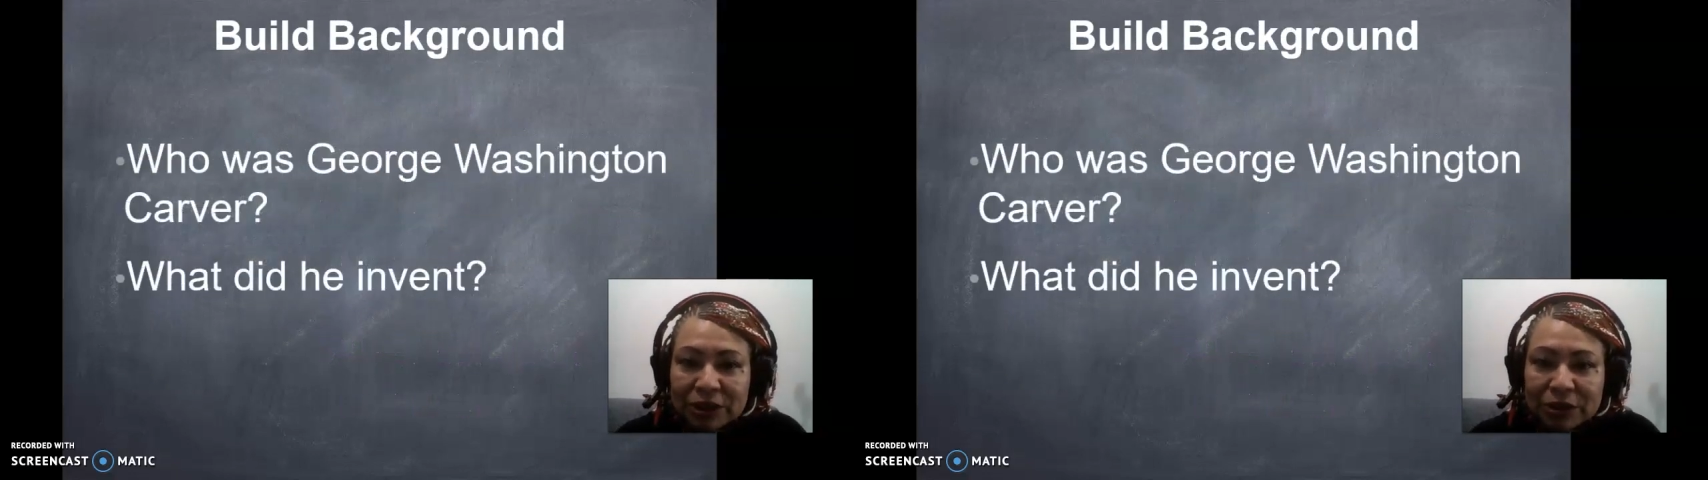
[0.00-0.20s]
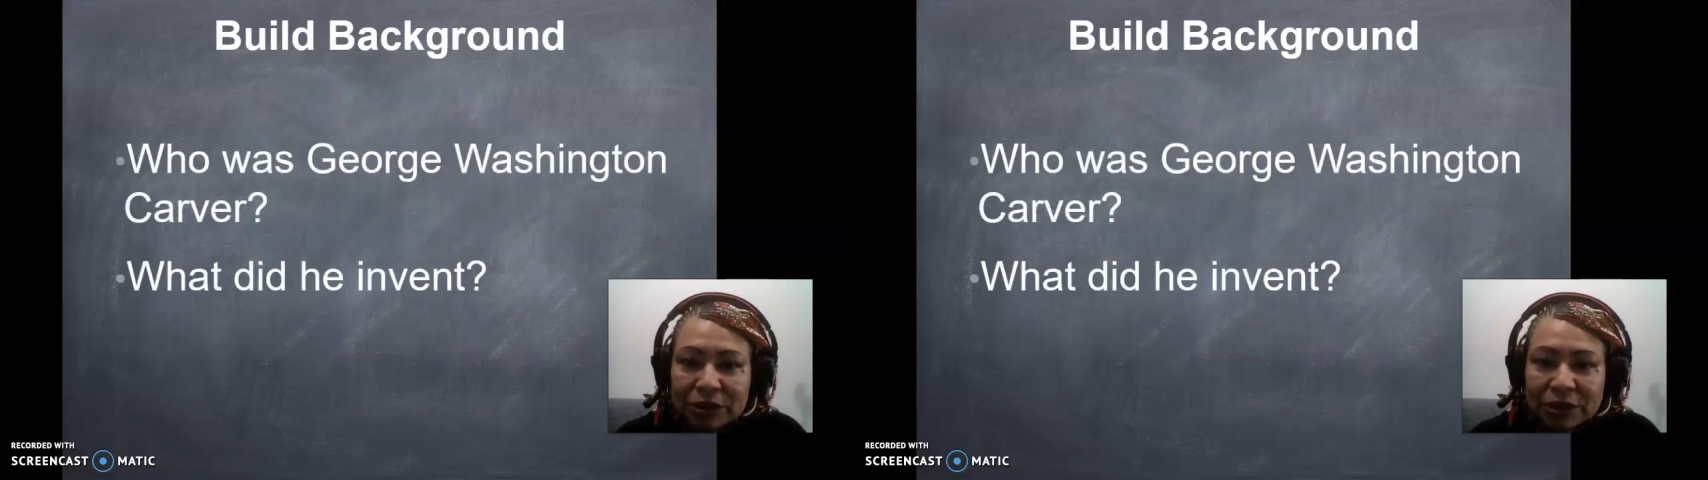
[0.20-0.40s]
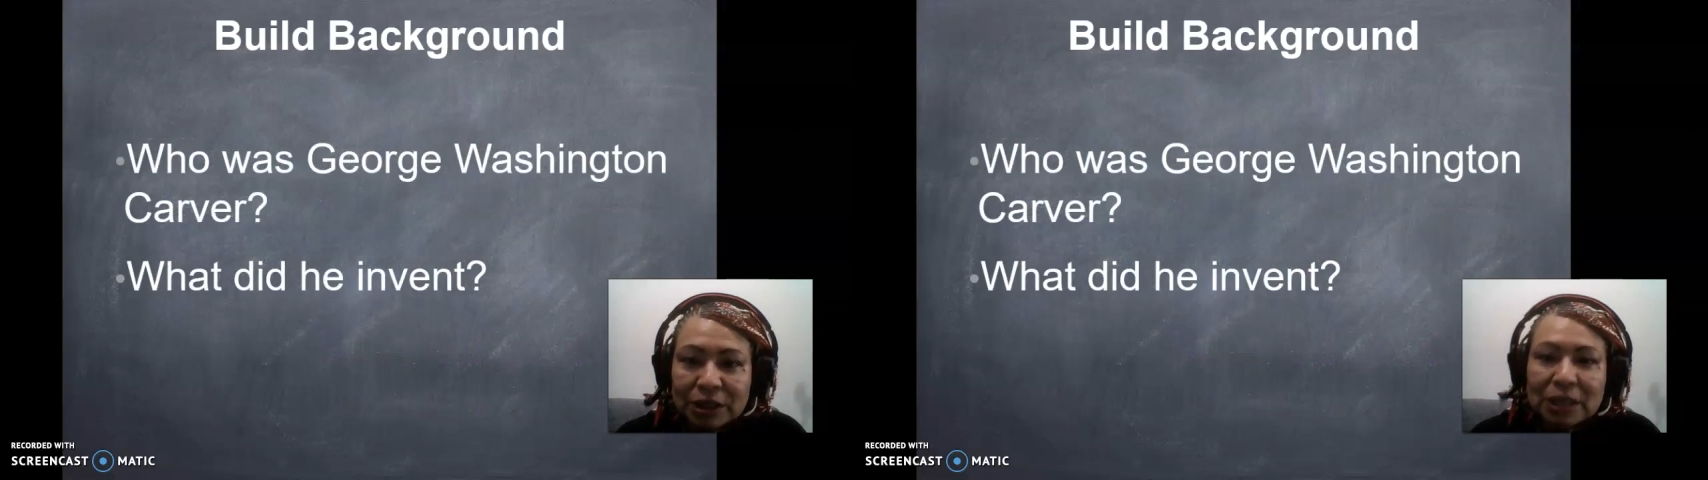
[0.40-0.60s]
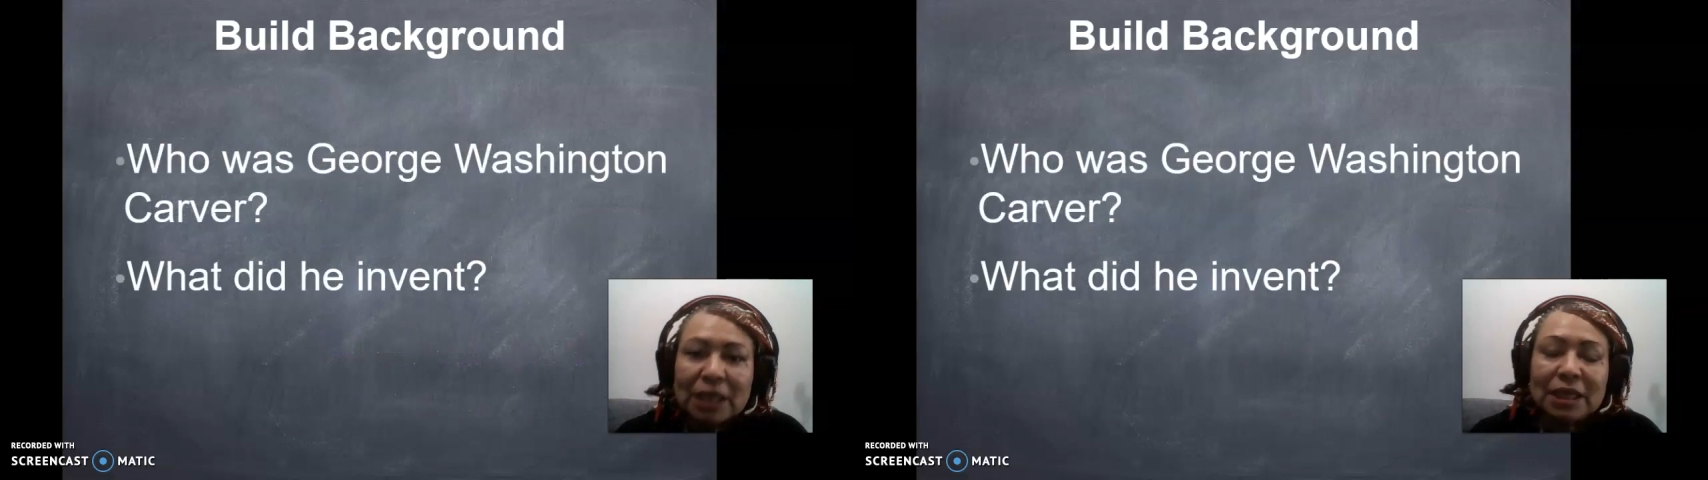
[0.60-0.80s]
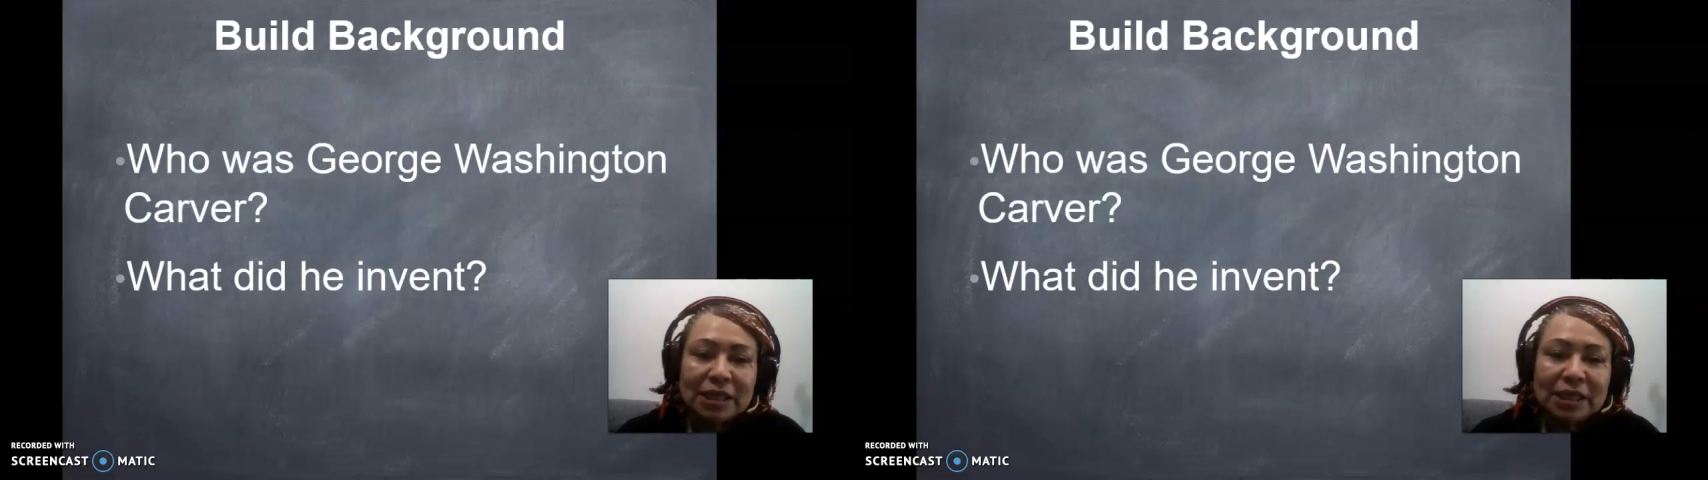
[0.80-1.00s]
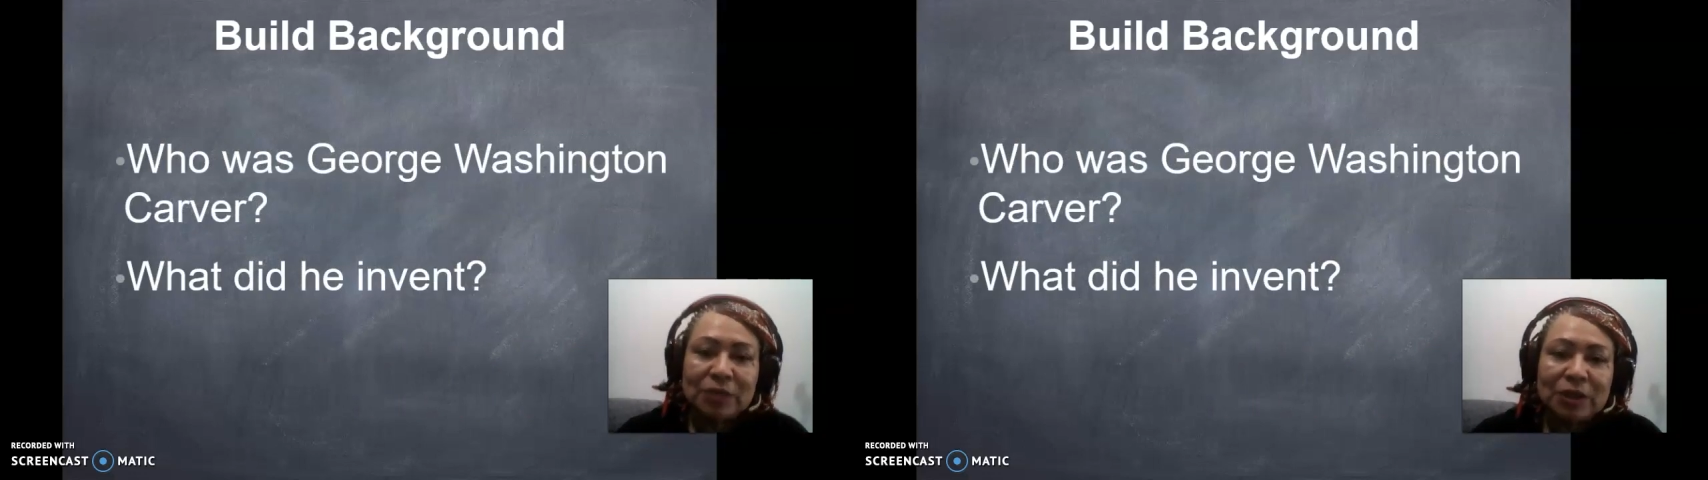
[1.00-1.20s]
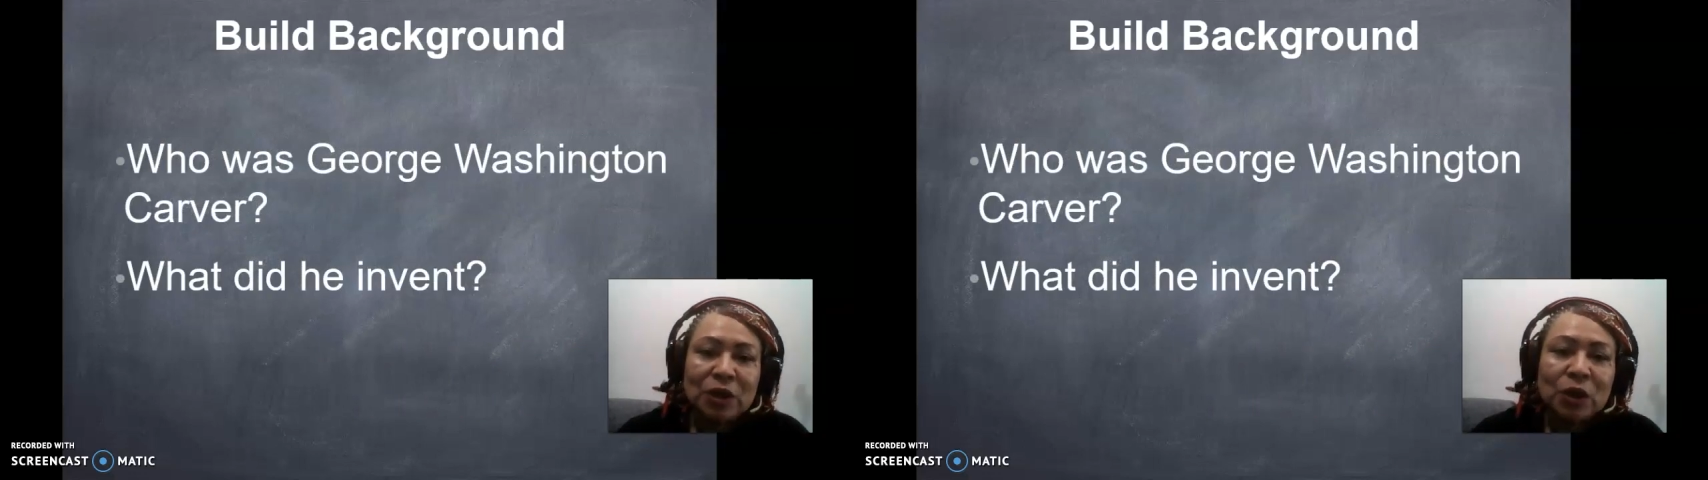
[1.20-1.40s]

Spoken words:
to this one.